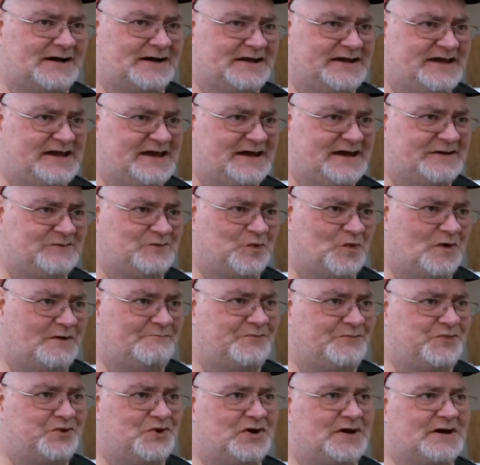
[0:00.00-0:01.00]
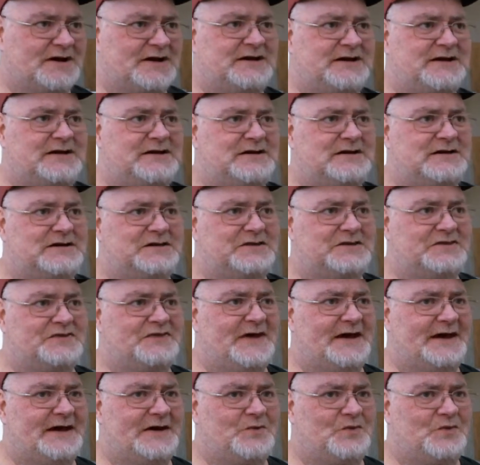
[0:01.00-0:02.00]
He had one book
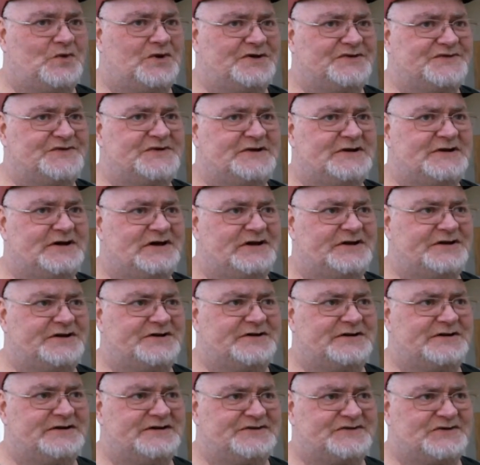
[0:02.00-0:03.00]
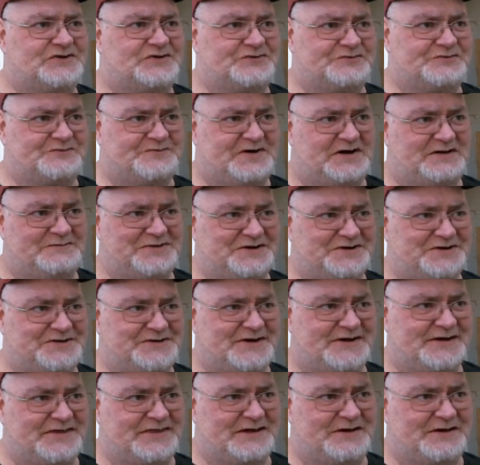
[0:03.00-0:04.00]
that wasn't under his own
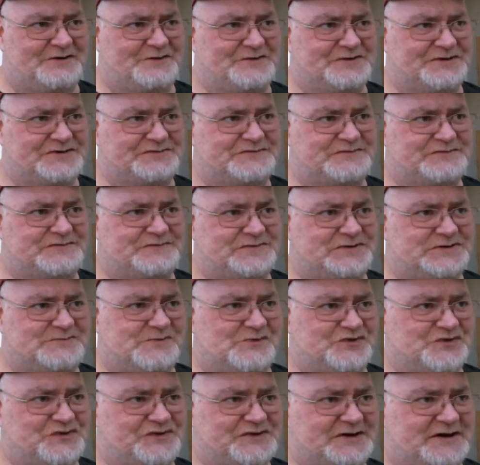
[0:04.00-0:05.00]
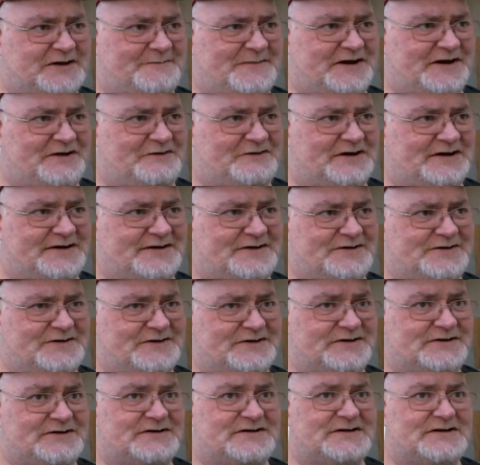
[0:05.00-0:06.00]
publishing that was supposed to come out
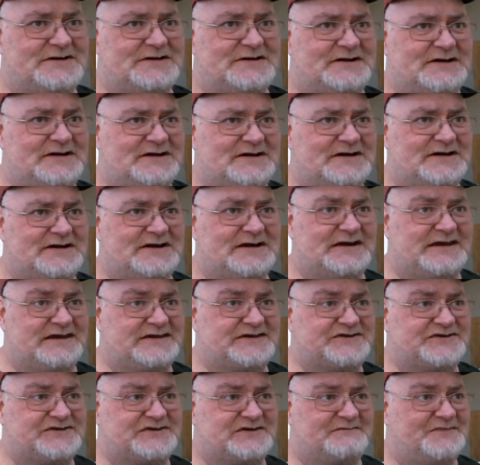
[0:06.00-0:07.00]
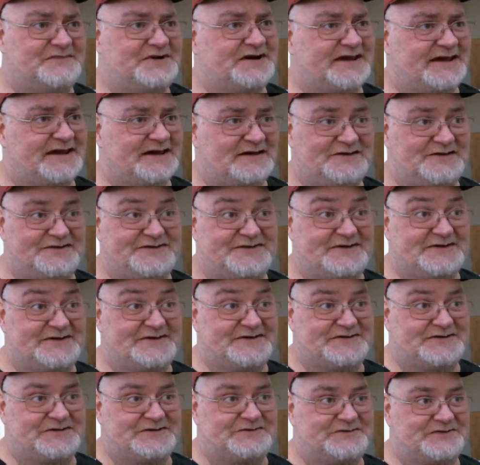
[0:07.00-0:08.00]
under somebody
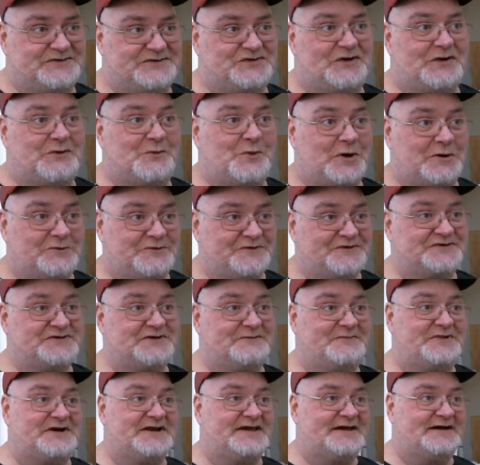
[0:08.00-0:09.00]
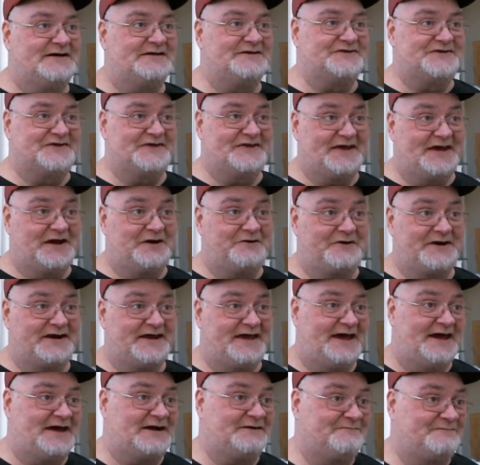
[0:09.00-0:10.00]
else's. So I worked with somebody else, and they
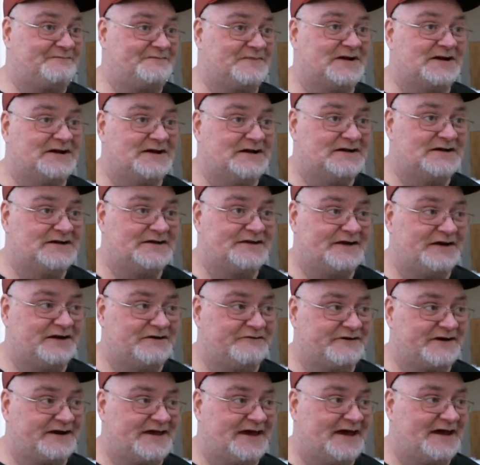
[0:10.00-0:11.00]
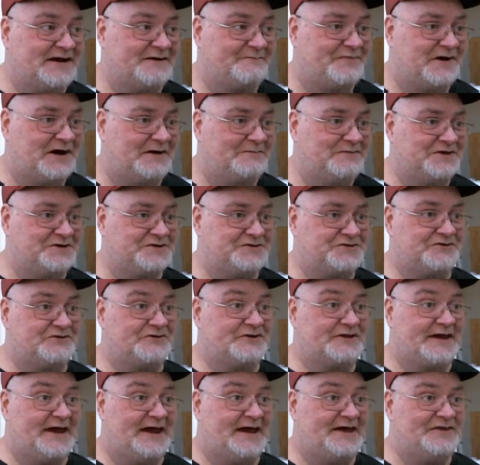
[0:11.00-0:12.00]
already had a publisher,
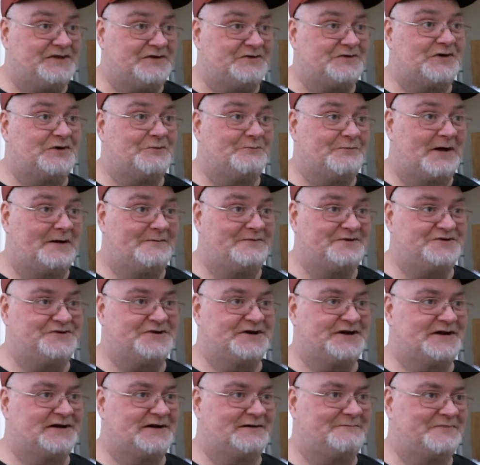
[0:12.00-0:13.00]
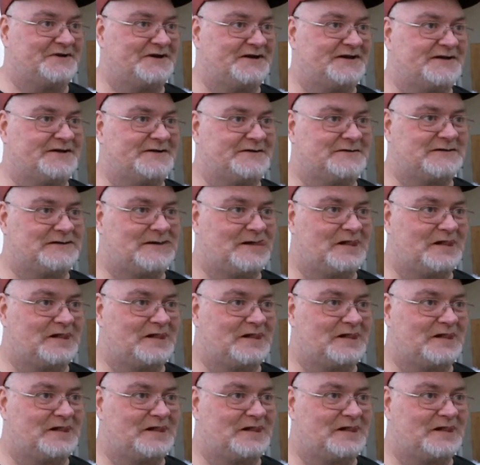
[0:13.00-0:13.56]
or they had their own publishing company.